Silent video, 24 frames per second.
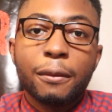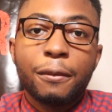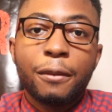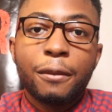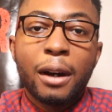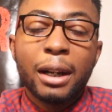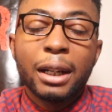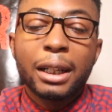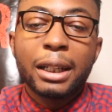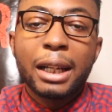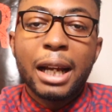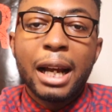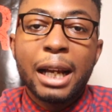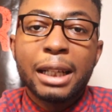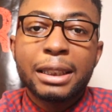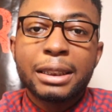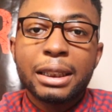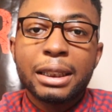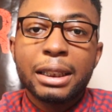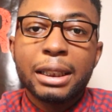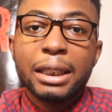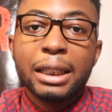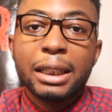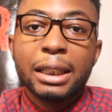folic
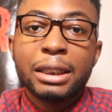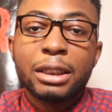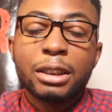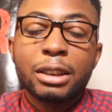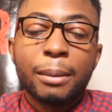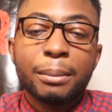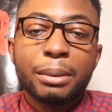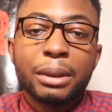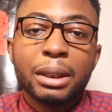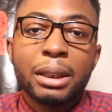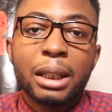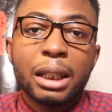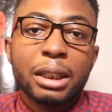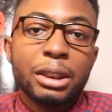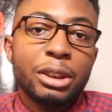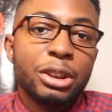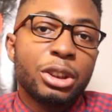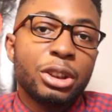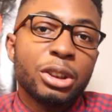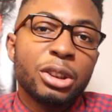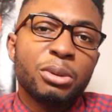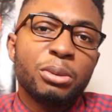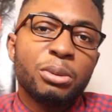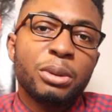acid is something that you
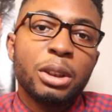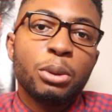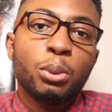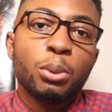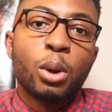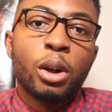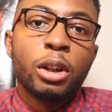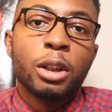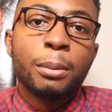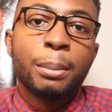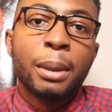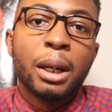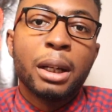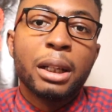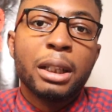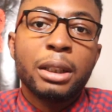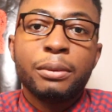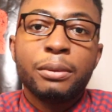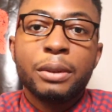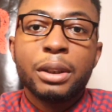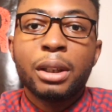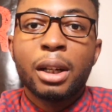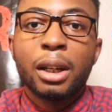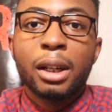shouldn't really worry about
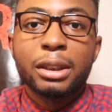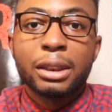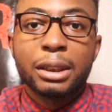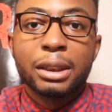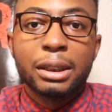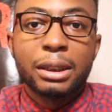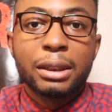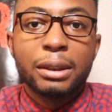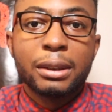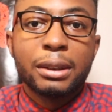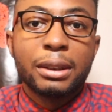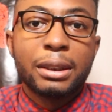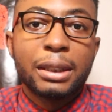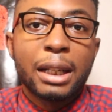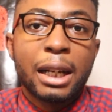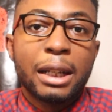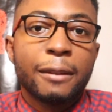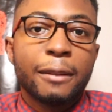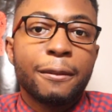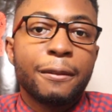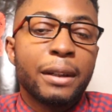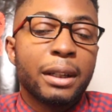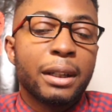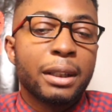in regards to
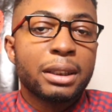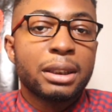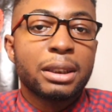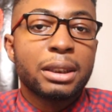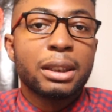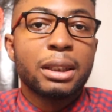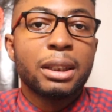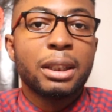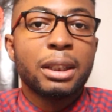side effects.